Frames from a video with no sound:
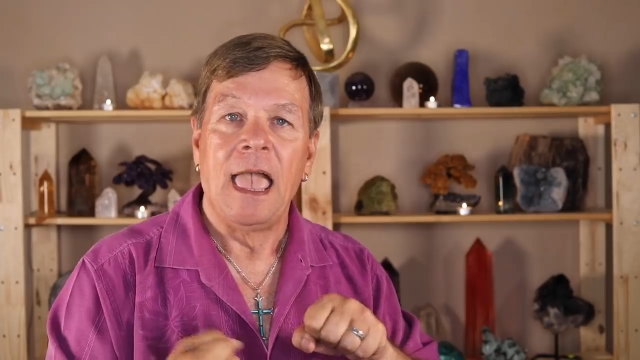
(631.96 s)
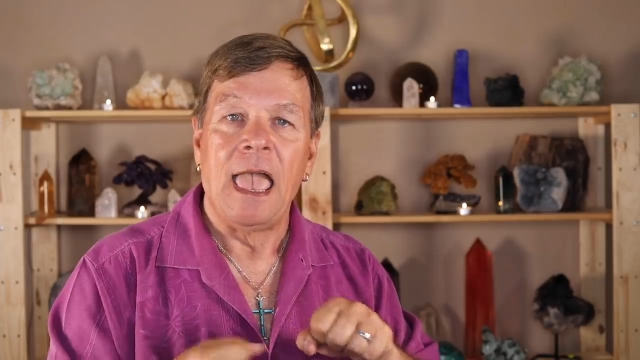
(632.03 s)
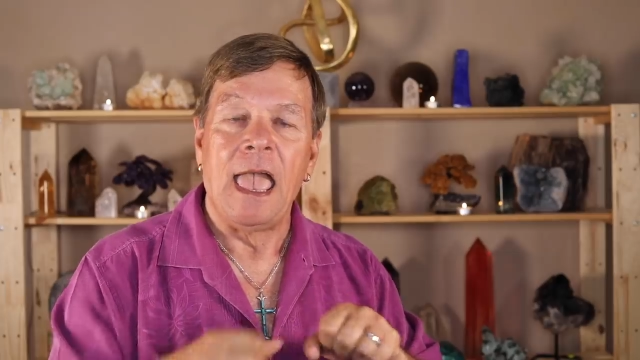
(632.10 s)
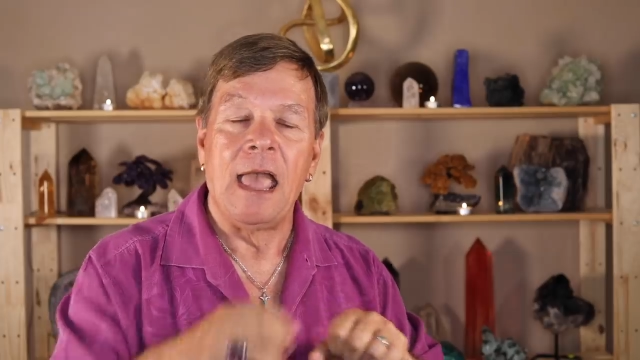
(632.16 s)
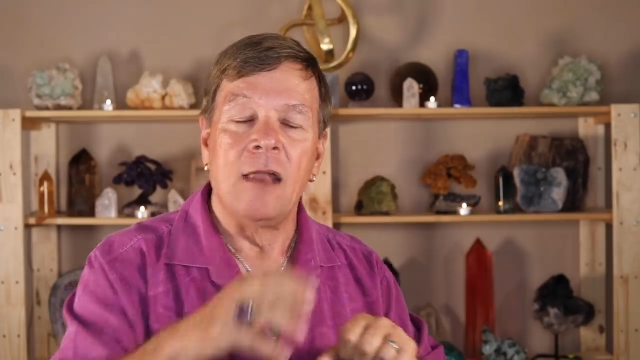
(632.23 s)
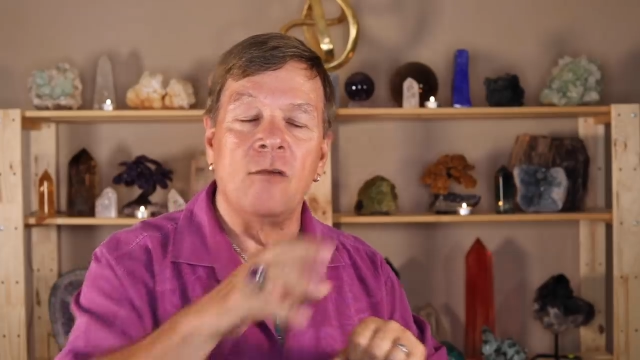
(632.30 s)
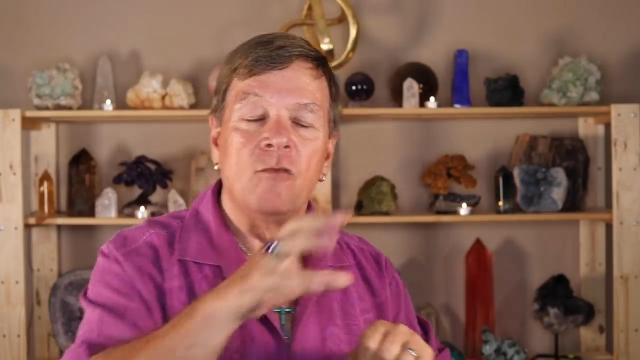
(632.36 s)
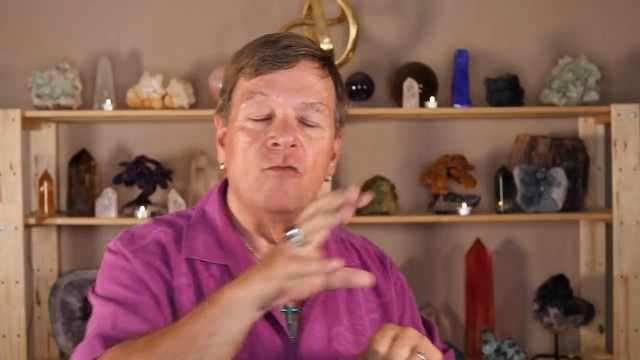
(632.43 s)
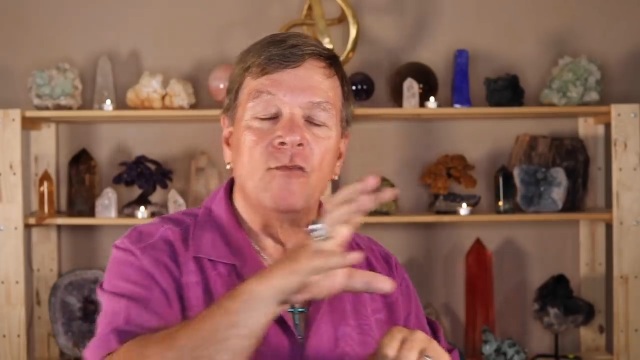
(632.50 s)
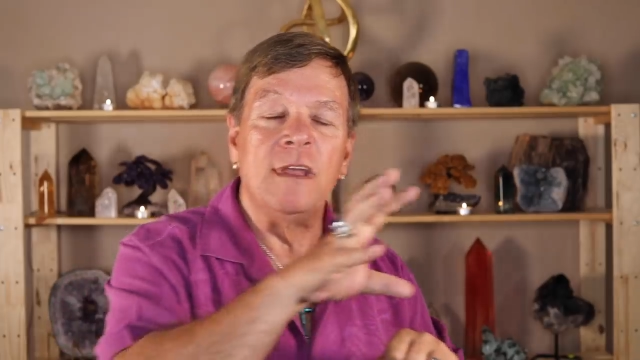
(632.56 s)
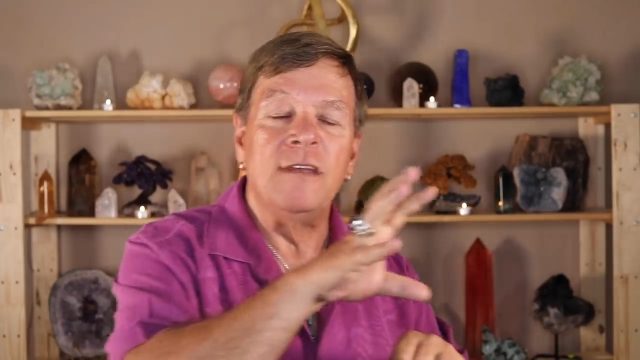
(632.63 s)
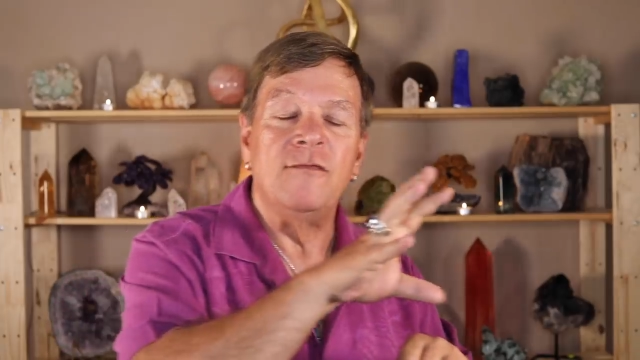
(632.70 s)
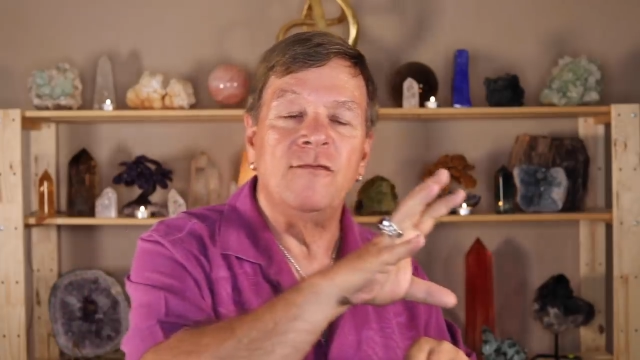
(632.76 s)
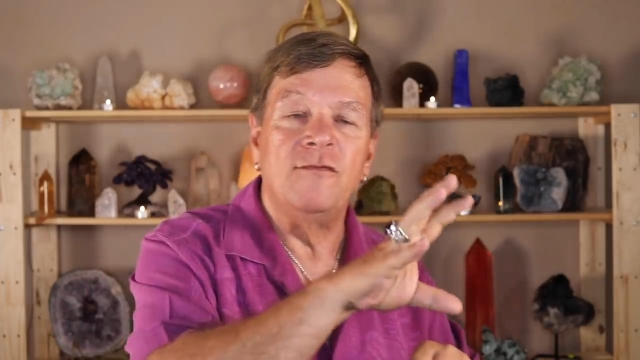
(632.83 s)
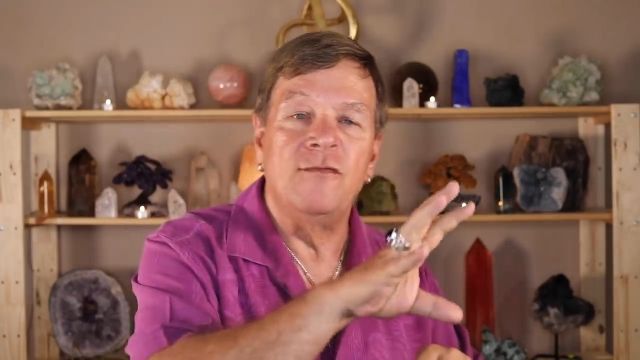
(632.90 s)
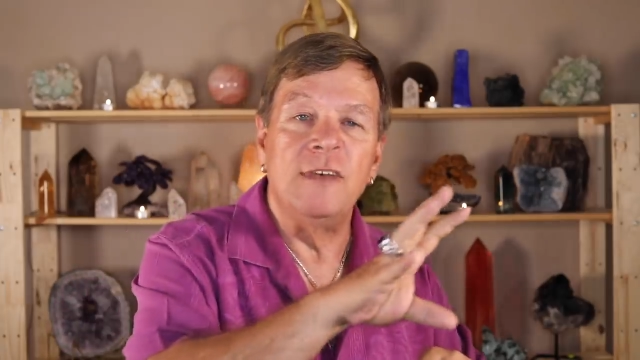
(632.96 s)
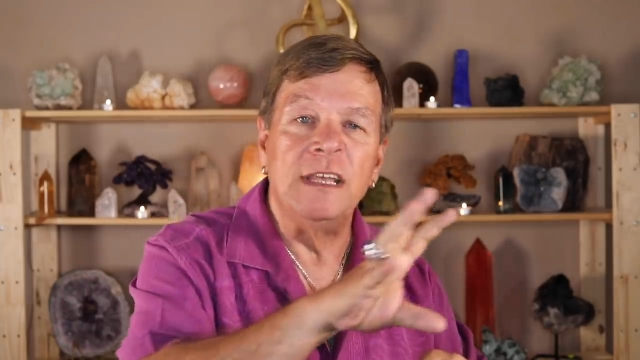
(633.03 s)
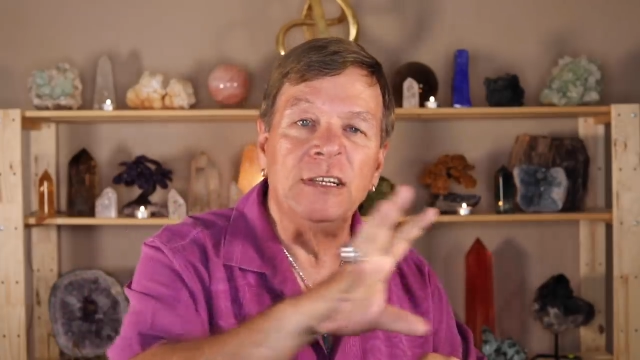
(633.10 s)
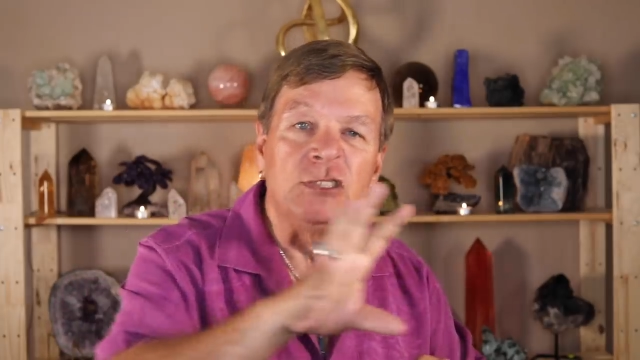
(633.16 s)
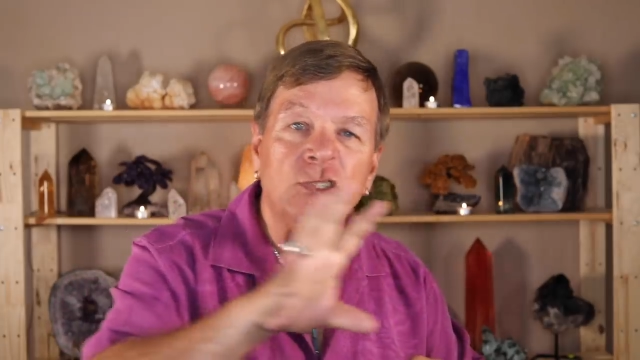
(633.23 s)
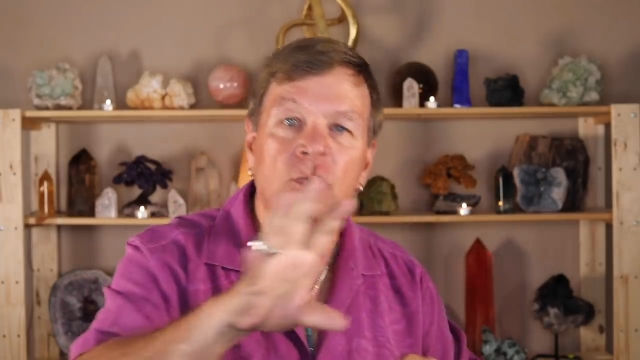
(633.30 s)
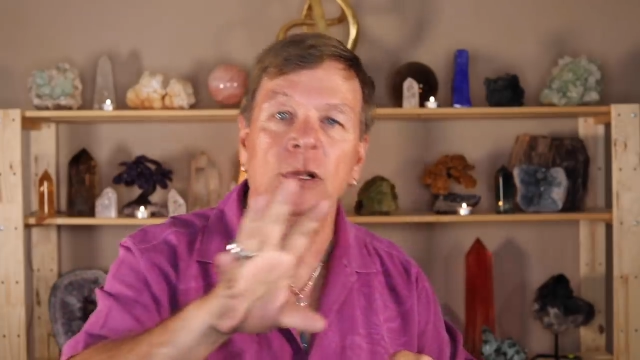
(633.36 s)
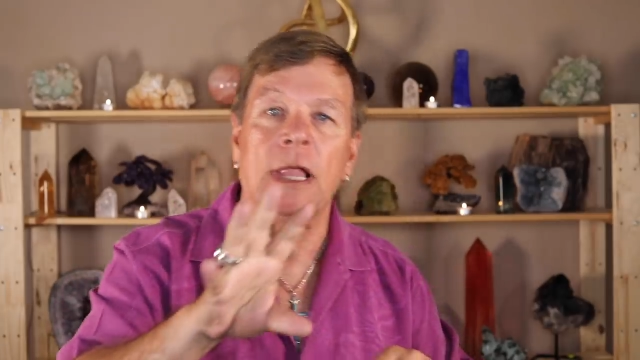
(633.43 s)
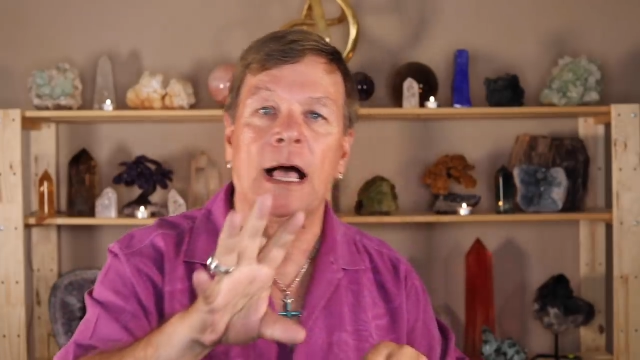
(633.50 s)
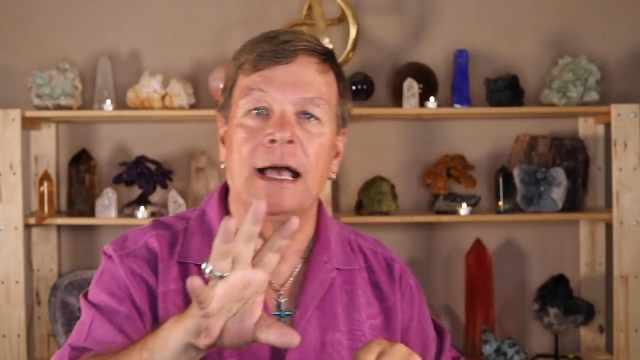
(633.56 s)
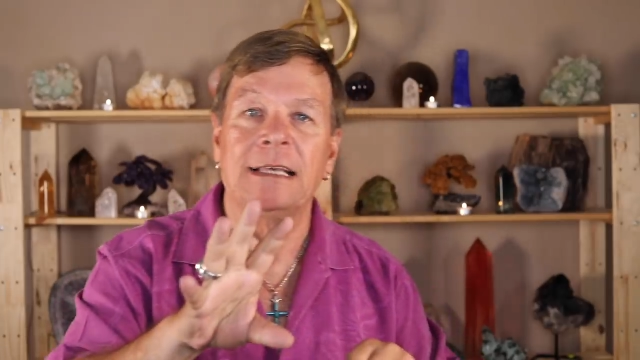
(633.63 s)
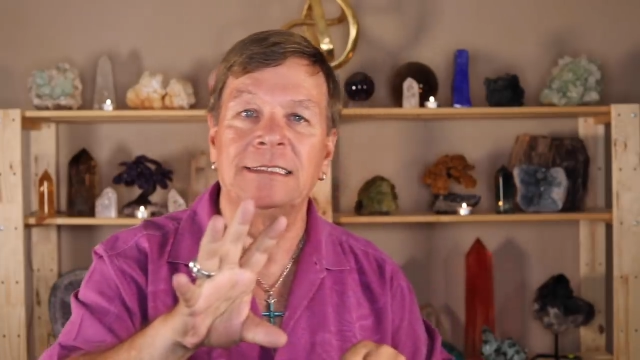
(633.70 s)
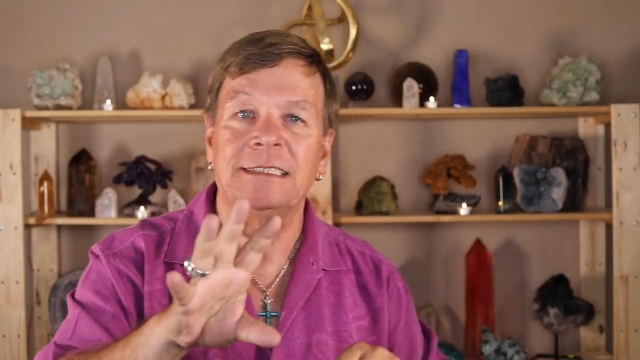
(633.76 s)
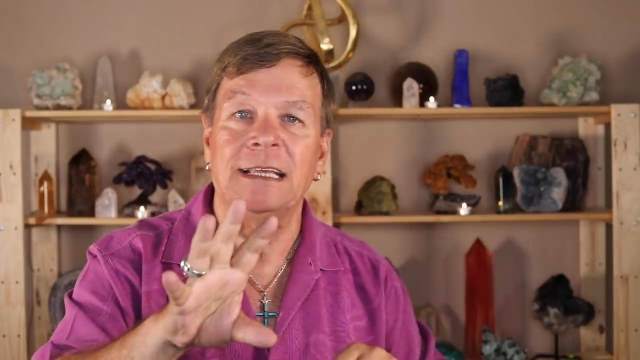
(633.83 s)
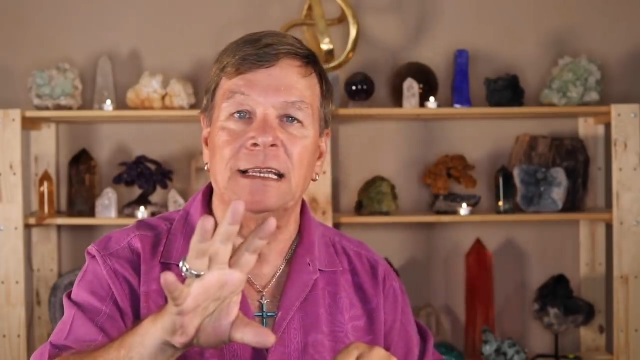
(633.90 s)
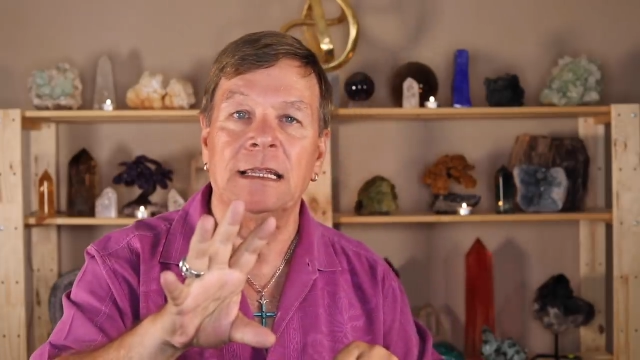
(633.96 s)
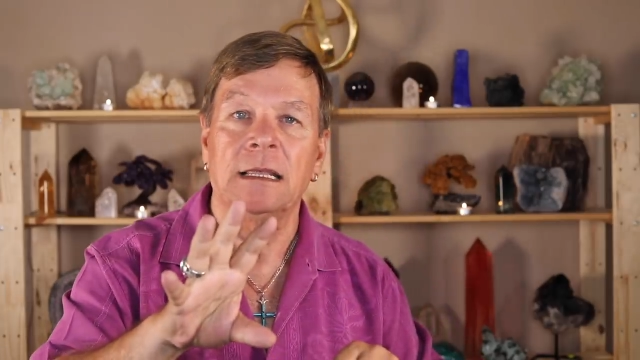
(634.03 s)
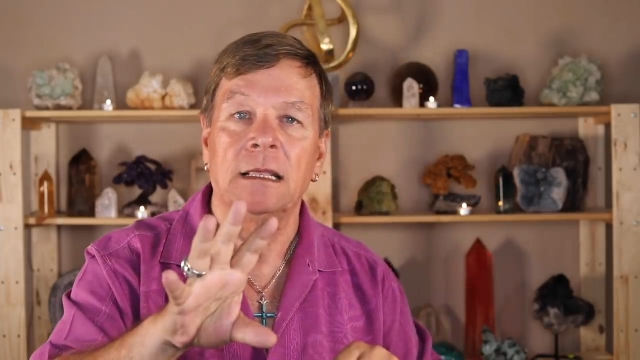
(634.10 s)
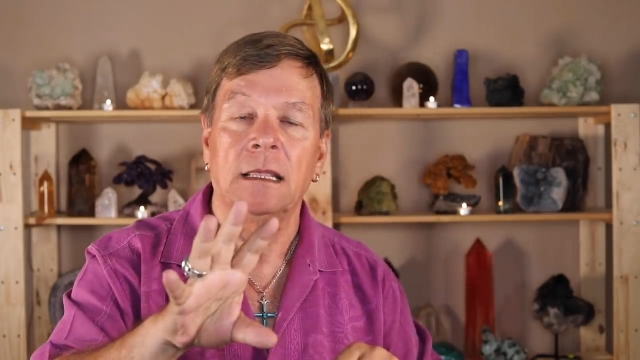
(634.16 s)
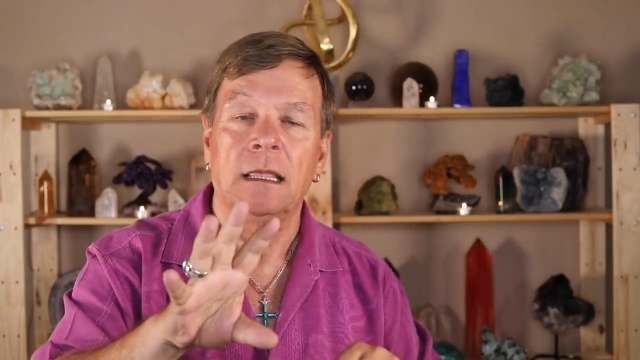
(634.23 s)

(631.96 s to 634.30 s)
and revisualize it